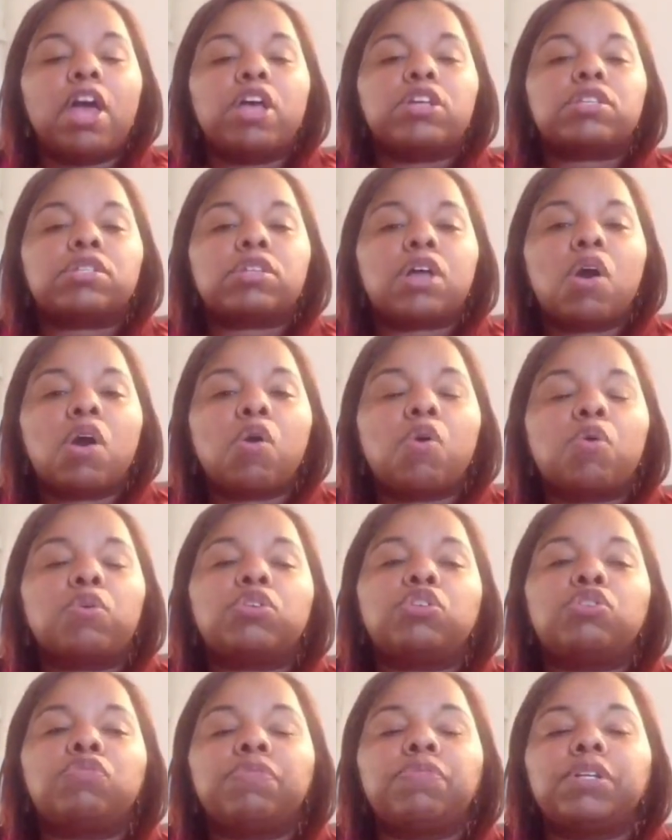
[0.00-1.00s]
So
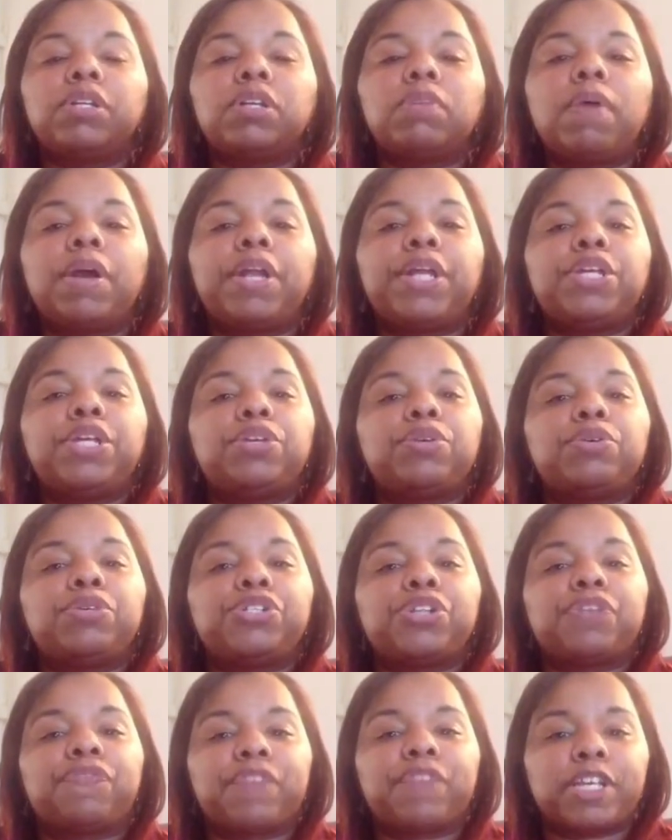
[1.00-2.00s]
you really want to use
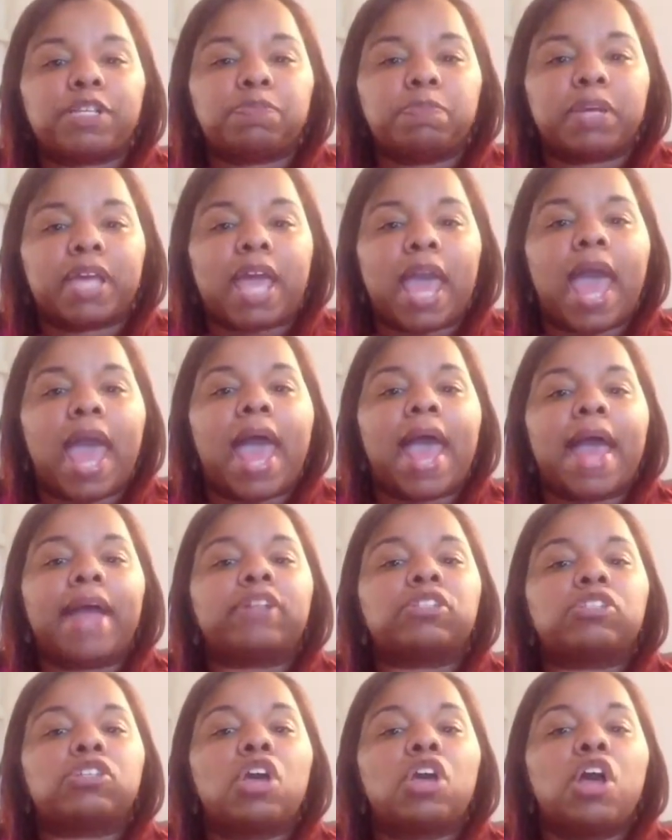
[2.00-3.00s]
your Facebook
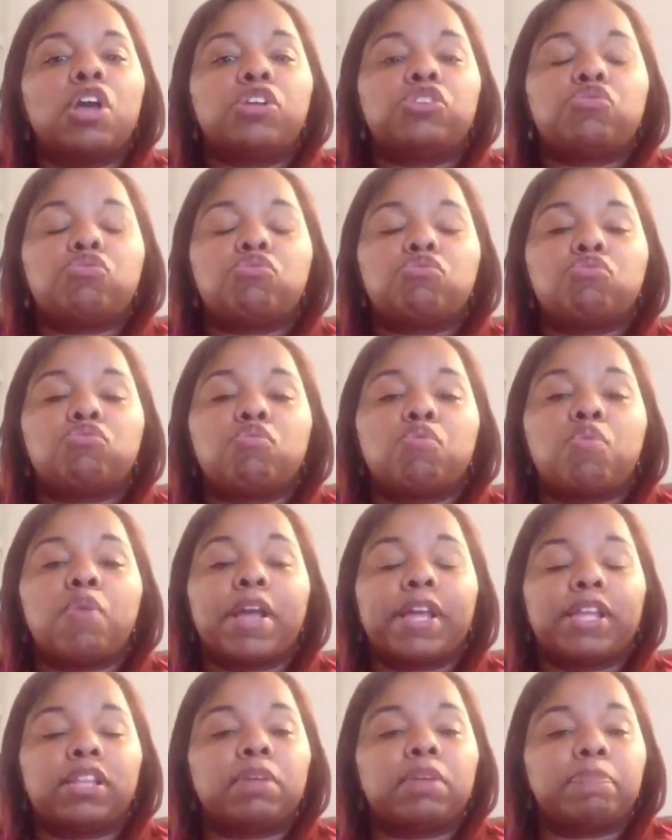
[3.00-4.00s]
ads to
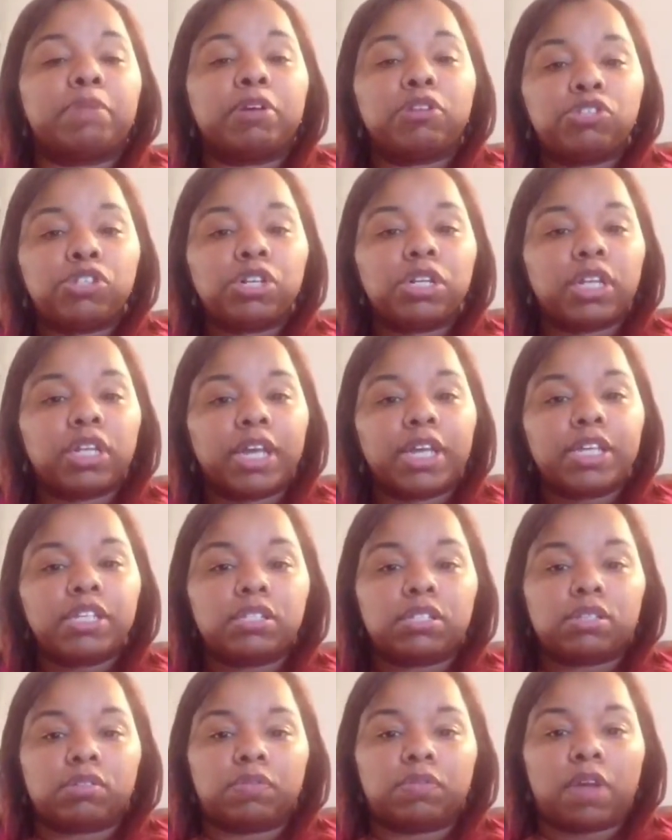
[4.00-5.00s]
either build your
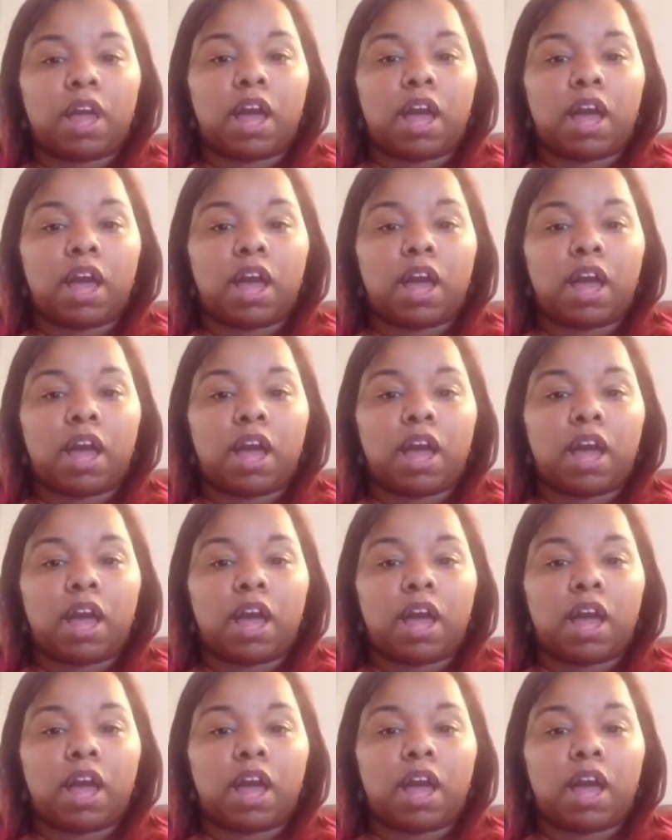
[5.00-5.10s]
list.